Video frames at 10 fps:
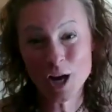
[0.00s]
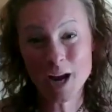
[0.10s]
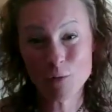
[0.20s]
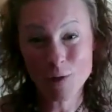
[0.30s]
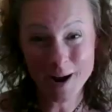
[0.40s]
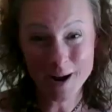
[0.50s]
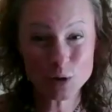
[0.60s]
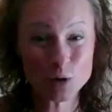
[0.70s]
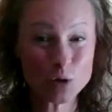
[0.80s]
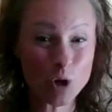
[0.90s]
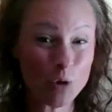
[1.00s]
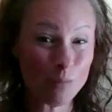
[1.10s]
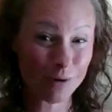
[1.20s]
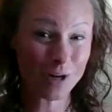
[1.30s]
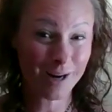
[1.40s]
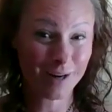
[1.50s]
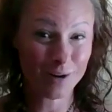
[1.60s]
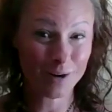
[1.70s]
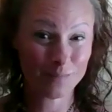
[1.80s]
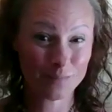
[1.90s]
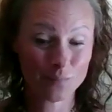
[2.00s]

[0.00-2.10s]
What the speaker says: of so much anger?